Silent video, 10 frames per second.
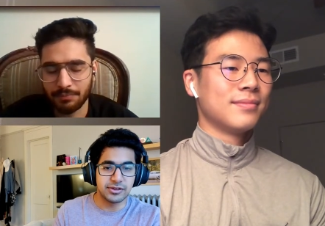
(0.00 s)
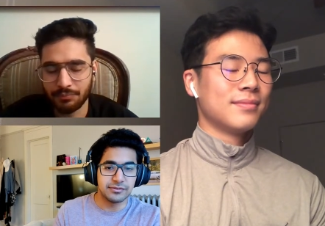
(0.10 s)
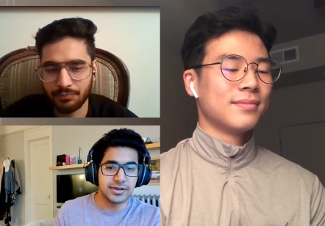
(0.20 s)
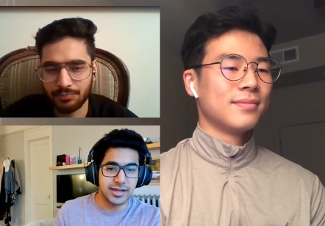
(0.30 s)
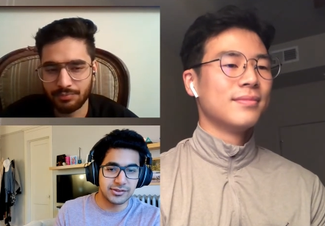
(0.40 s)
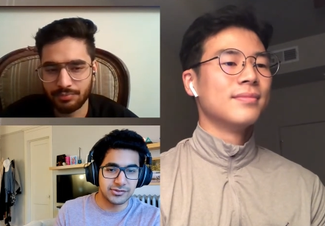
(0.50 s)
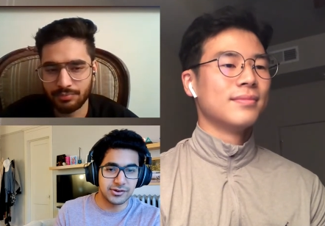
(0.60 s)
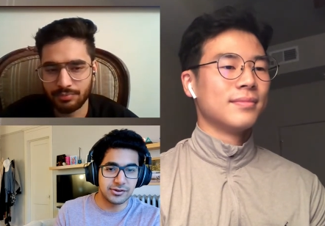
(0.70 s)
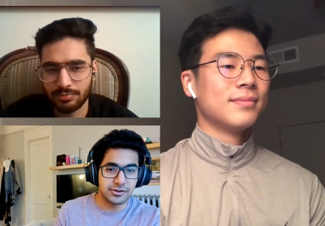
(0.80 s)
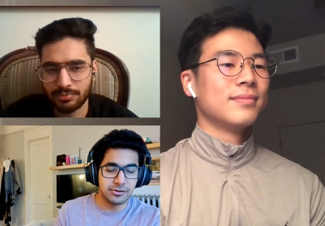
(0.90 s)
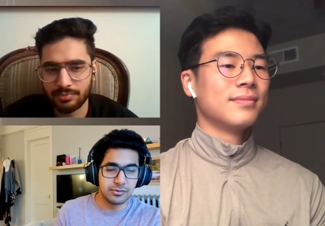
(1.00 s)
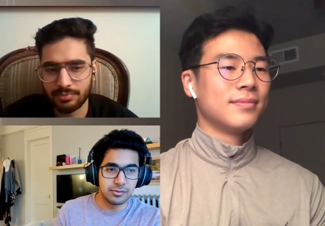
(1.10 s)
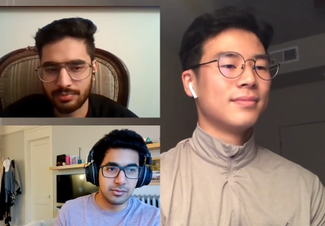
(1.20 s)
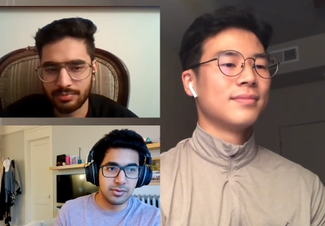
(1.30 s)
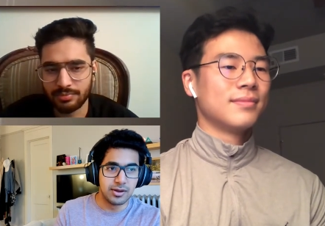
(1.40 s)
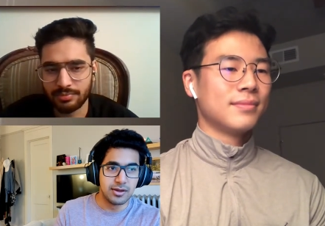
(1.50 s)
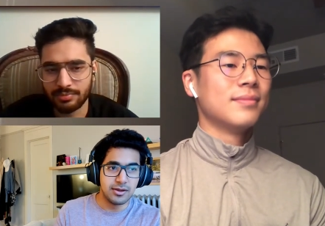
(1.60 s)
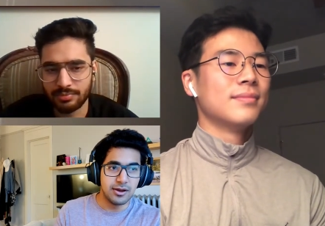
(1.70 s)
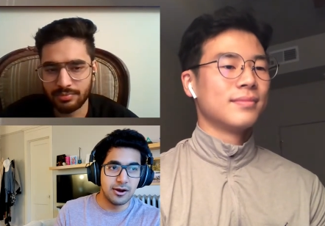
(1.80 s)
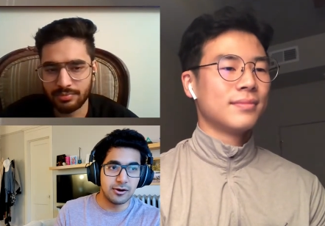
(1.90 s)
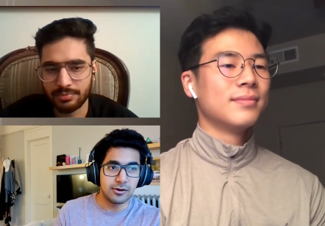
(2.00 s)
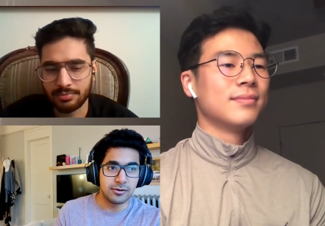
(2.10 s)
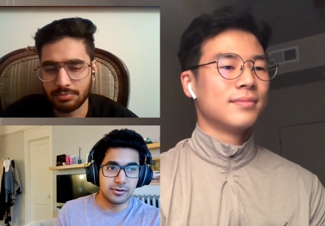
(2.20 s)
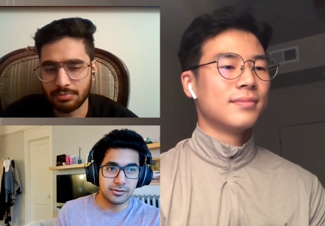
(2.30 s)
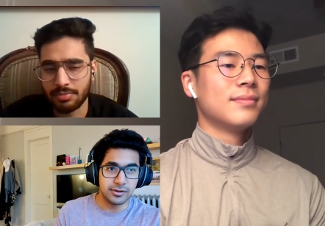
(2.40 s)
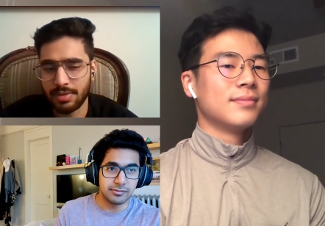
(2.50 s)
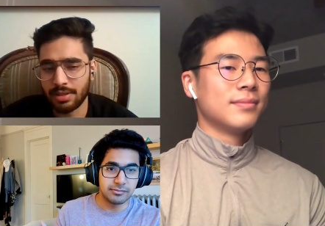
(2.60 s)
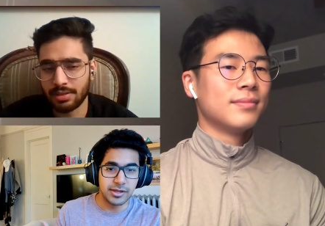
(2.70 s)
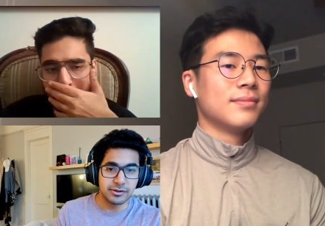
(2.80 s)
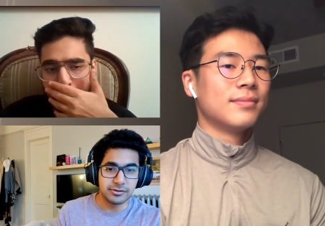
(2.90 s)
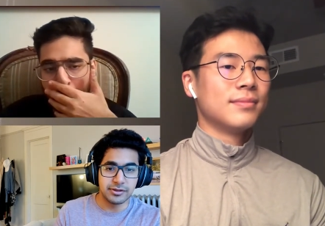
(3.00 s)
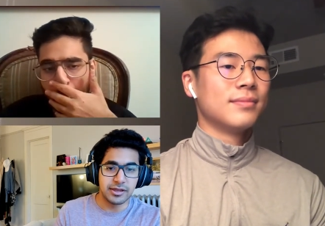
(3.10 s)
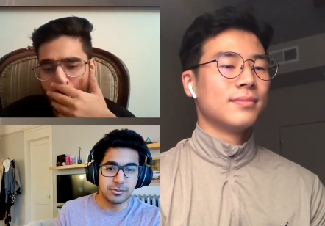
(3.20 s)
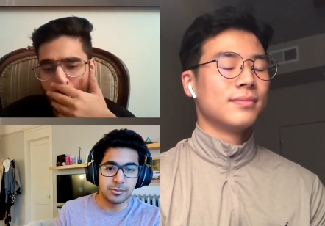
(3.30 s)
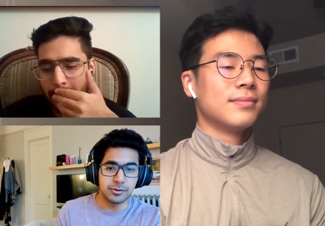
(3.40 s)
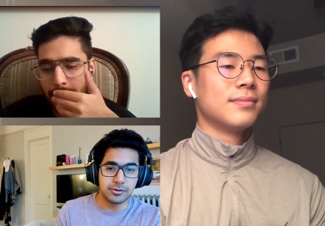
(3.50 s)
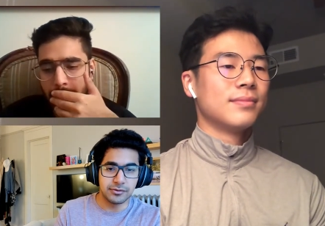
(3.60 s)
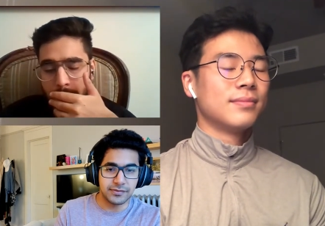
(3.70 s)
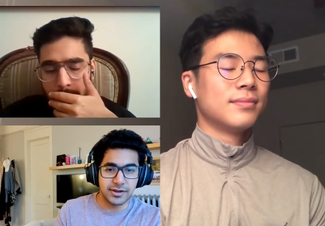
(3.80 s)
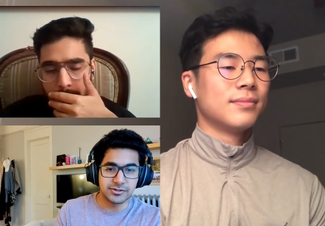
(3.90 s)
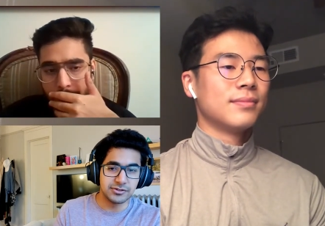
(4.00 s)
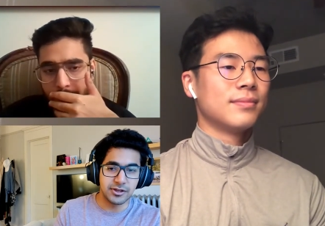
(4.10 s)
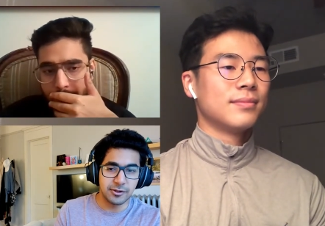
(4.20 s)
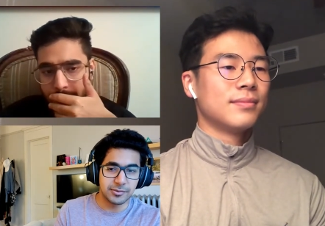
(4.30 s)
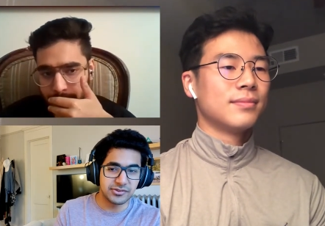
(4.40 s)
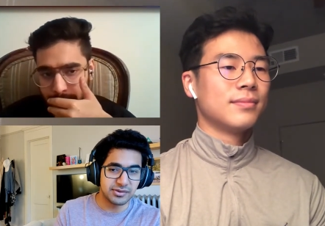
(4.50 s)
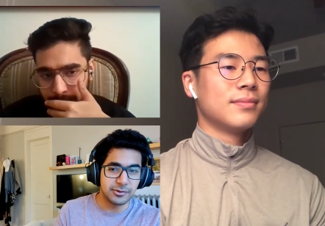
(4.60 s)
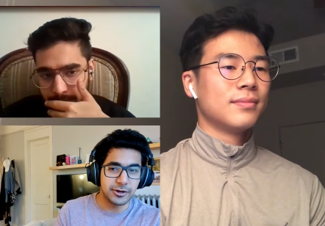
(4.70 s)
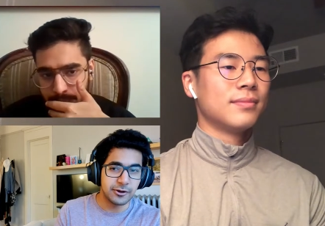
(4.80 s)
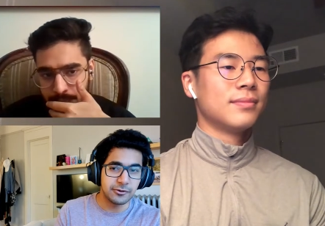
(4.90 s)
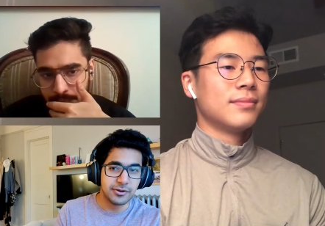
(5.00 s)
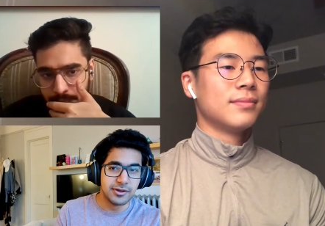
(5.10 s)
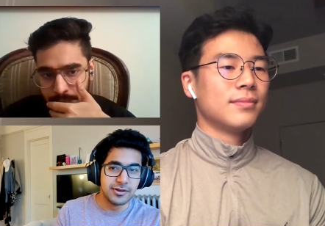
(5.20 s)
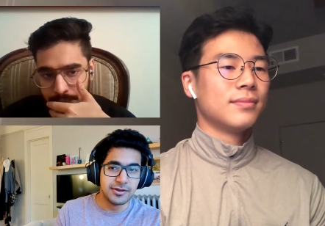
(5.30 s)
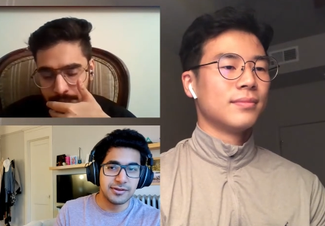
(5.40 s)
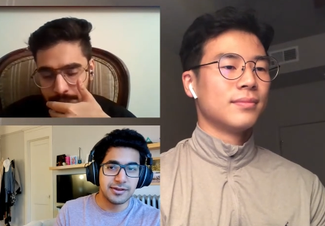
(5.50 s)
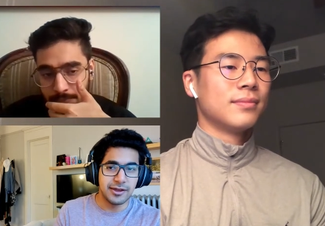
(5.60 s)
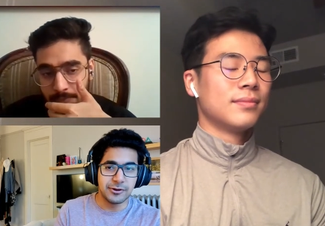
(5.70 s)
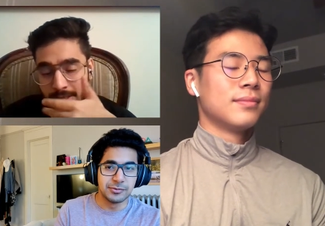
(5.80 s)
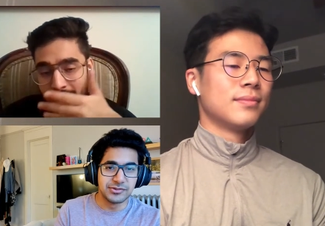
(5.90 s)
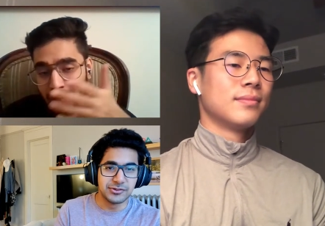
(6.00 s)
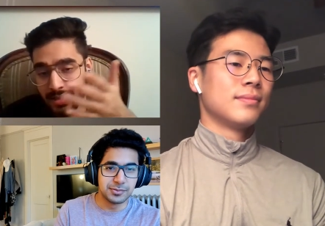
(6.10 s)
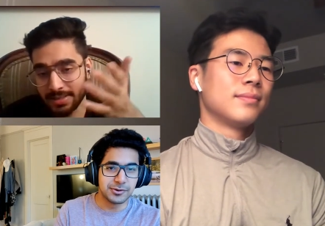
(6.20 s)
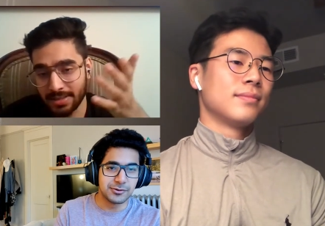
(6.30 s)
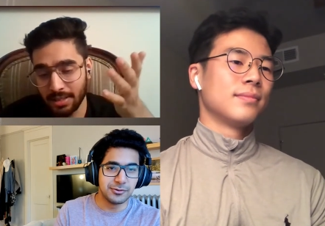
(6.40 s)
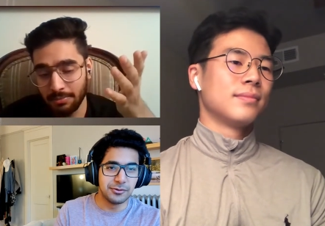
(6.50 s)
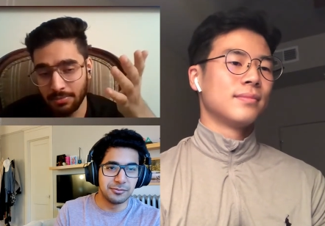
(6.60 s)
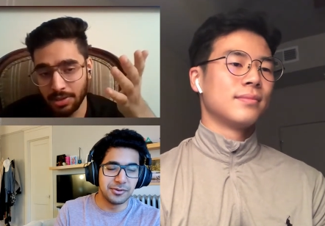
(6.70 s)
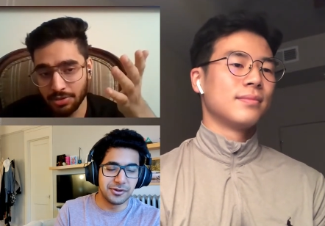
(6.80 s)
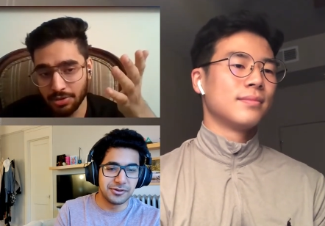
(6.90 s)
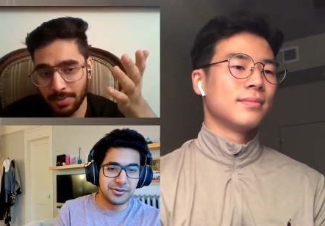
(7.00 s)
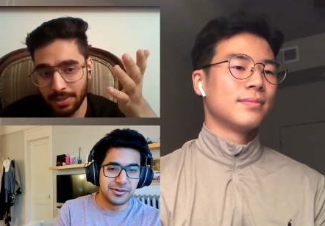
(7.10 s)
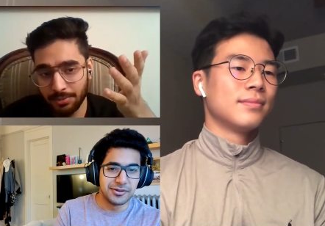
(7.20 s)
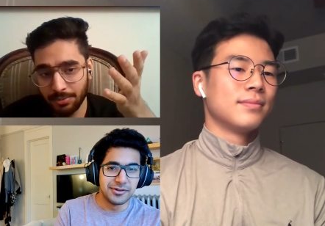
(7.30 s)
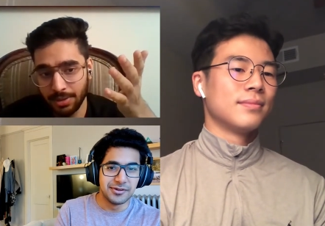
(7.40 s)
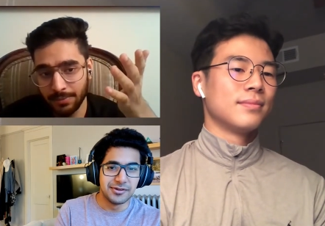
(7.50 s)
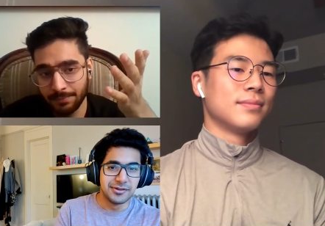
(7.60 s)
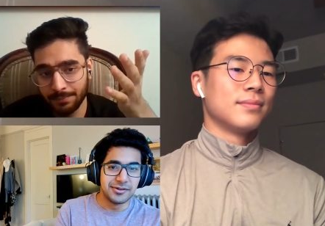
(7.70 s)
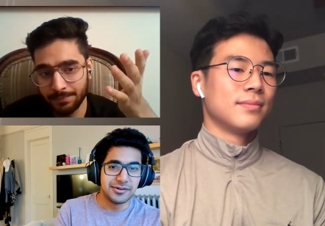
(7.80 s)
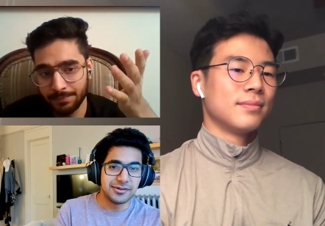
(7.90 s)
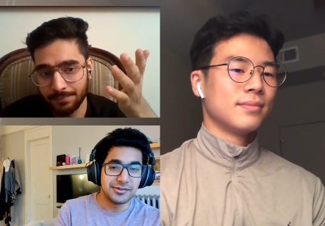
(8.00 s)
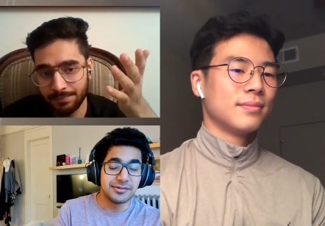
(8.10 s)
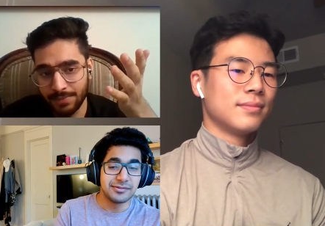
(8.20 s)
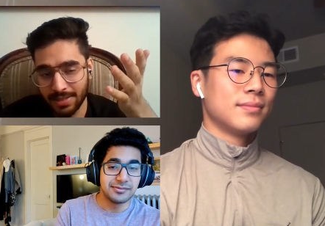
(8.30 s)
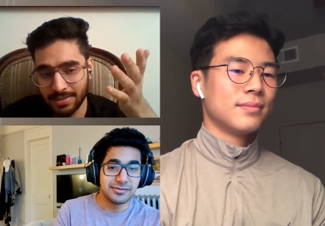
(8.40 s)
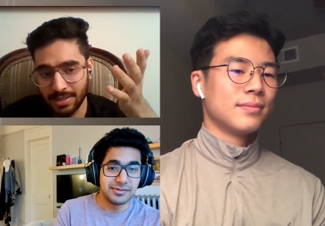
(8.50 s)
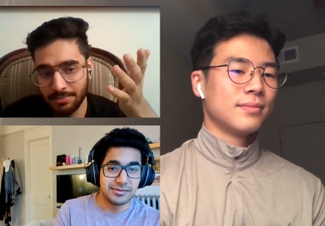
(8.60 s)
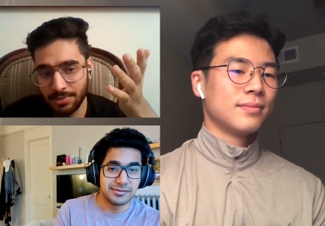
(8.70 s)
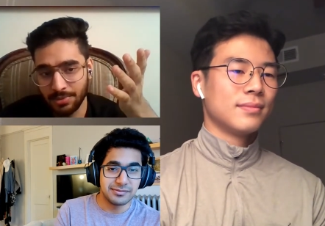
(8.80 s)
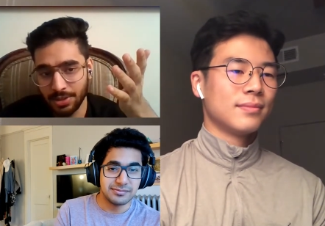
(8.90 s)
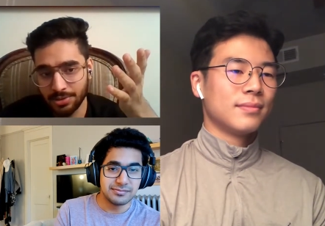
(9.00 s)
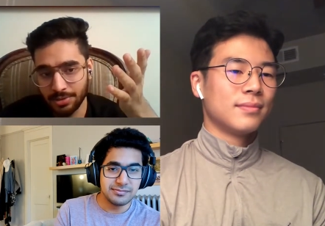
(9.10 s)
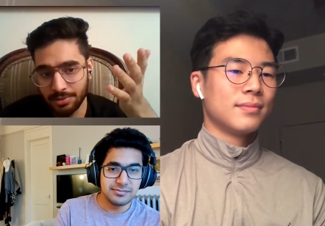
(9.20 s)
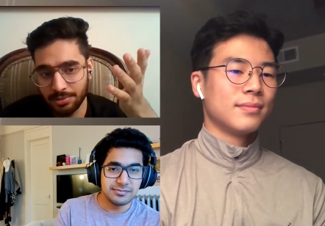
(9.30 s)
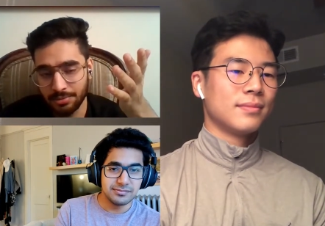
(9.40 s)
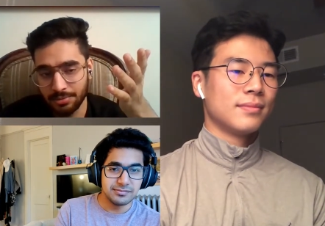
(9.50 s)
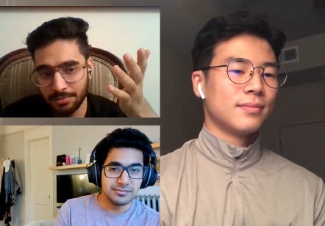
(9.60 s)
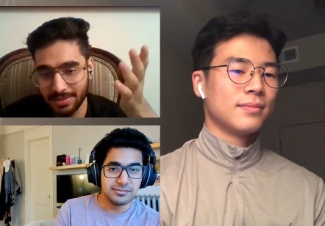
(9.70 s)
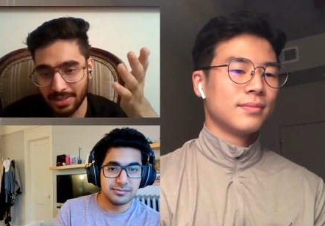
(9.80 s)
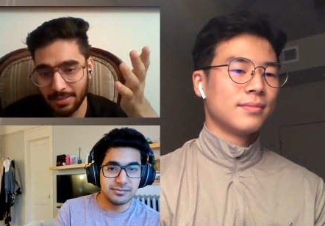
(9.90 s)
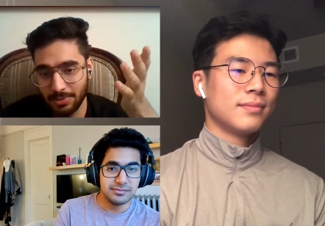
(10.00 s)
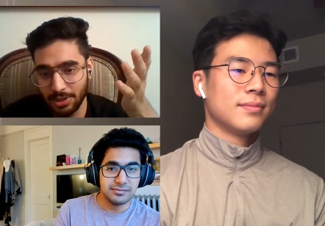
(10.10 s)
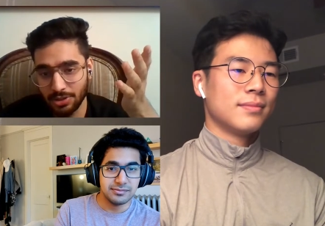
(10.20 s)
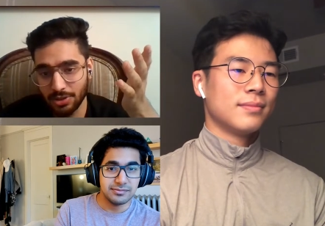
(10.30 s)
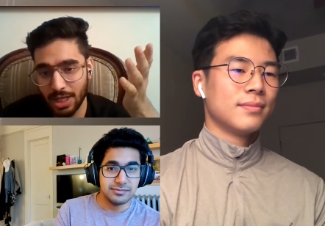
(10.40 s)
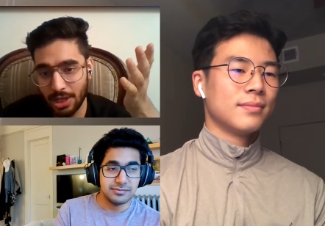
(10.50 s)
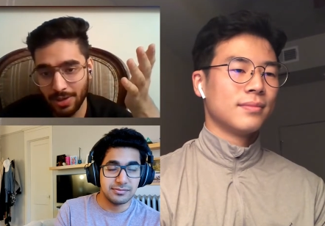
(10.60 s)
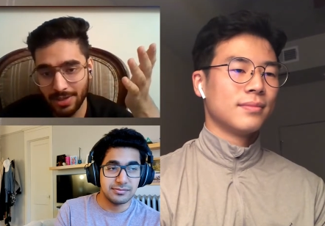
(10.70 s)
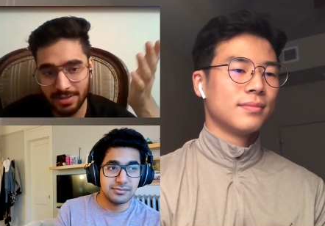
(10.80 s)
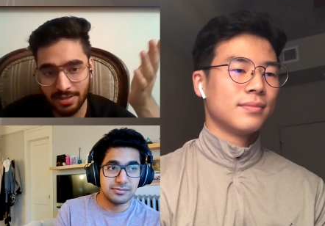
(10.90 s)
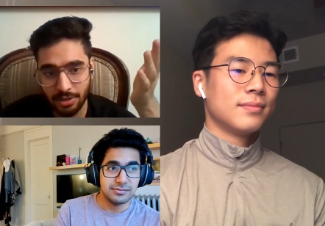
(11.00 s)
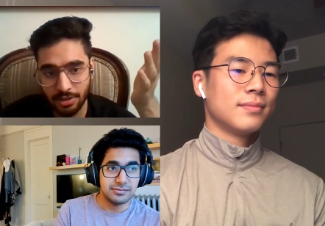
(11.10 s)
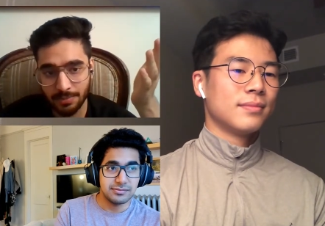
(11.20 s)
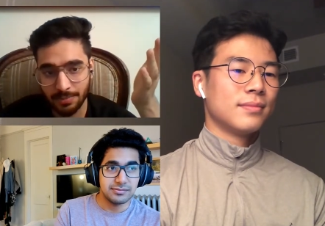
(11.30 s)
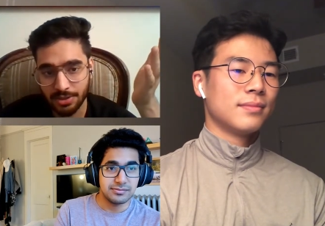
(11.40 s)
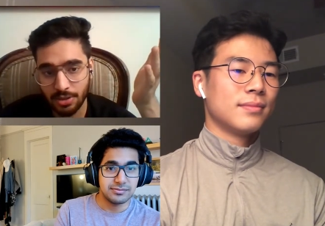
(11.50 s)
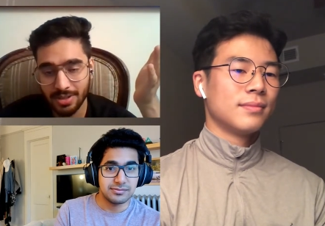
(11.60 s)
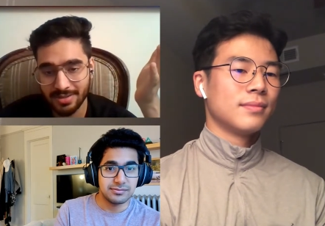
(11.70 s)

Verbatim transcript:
Speaker 1: the scene of an accident, you are like medically capable of yeah. actually helping someone out.
Speaker 2: And it was super that cool, same but... teacher, by the way, that same teacher, by the way, that same teacher now has a